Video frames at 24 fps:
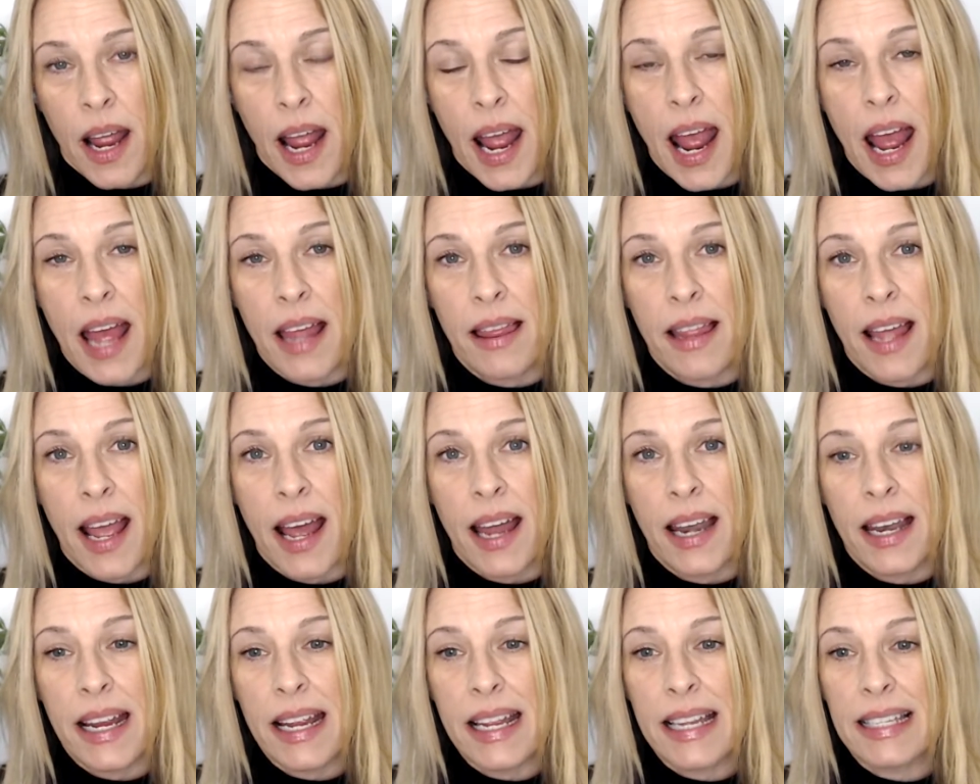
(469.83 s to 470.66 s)
and
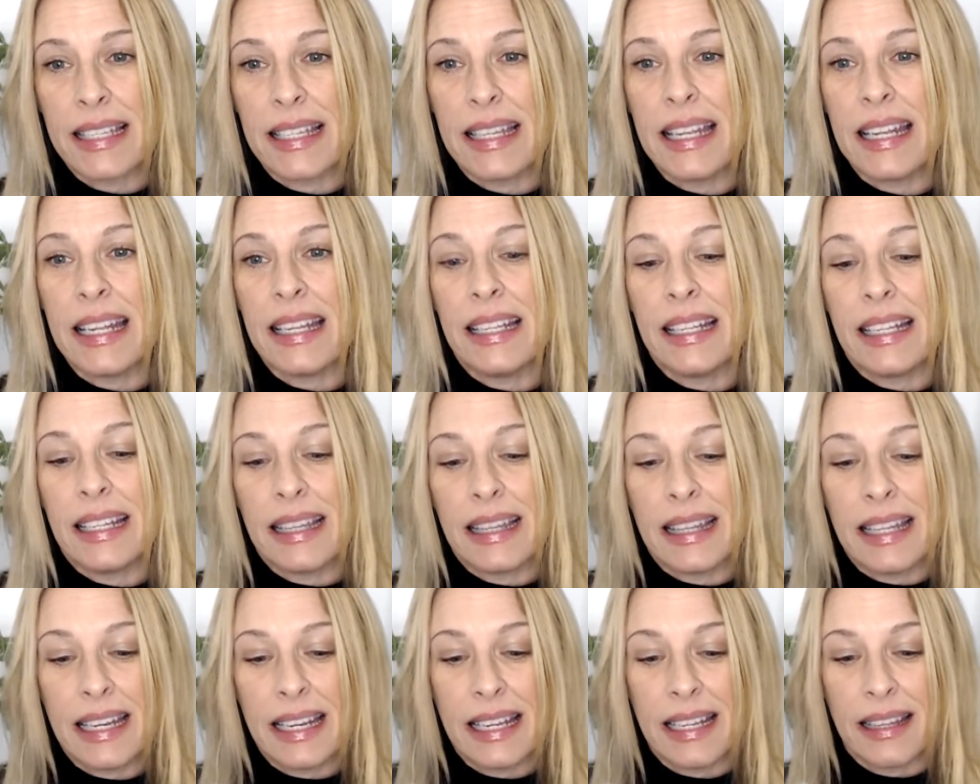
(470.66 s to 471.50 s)
that is the
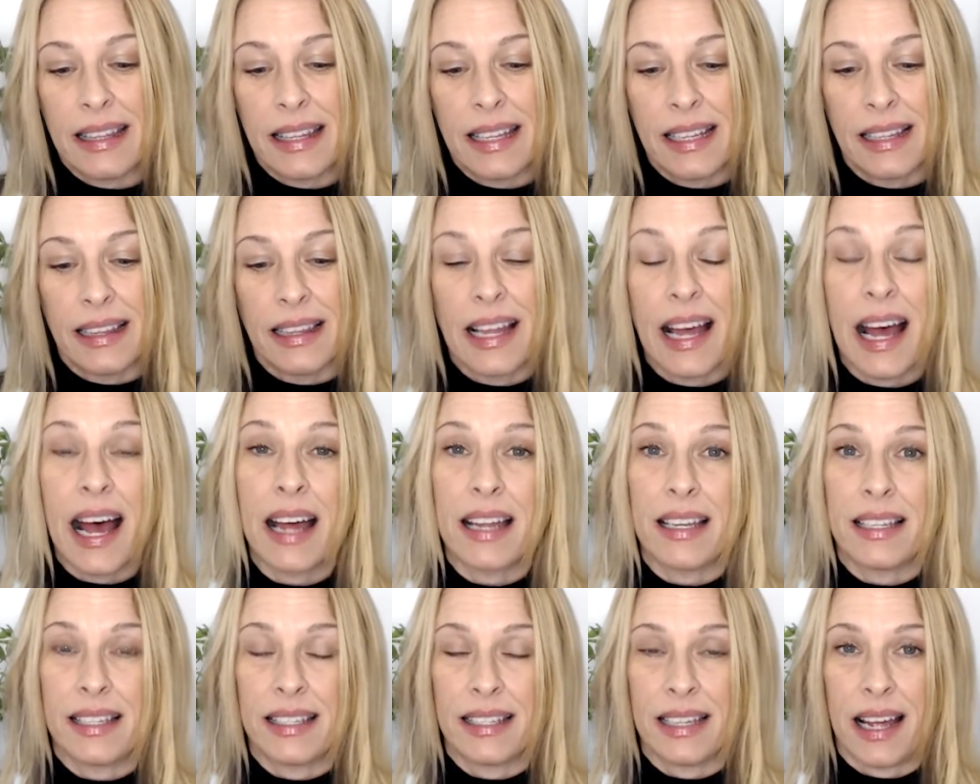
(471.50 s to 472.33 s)

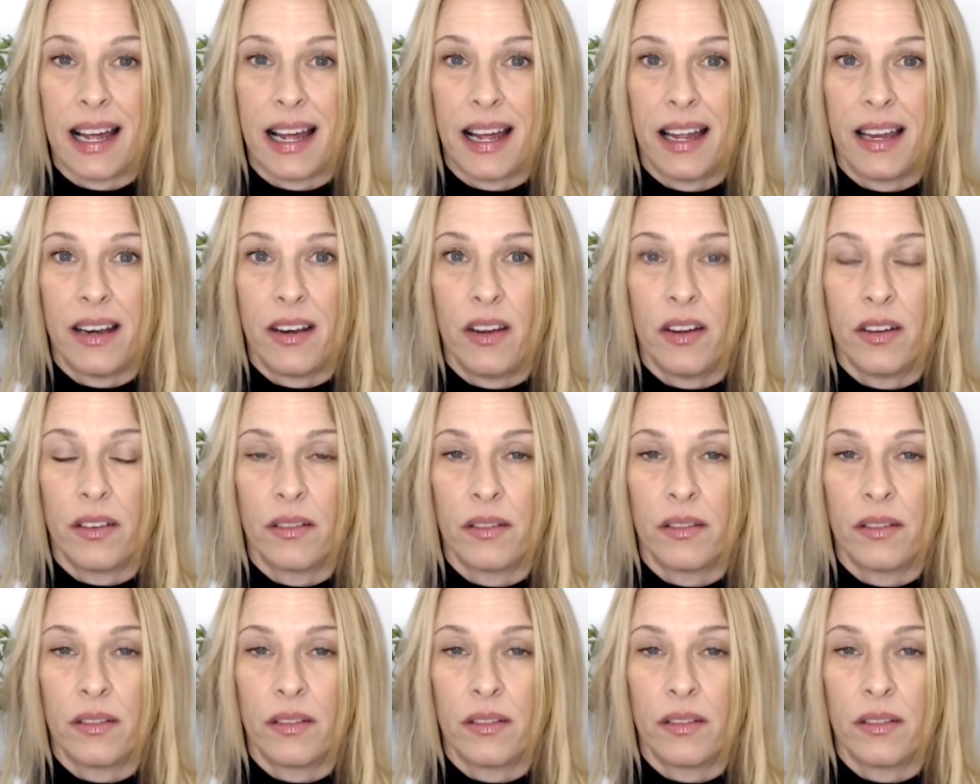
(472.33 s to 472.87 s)
light side.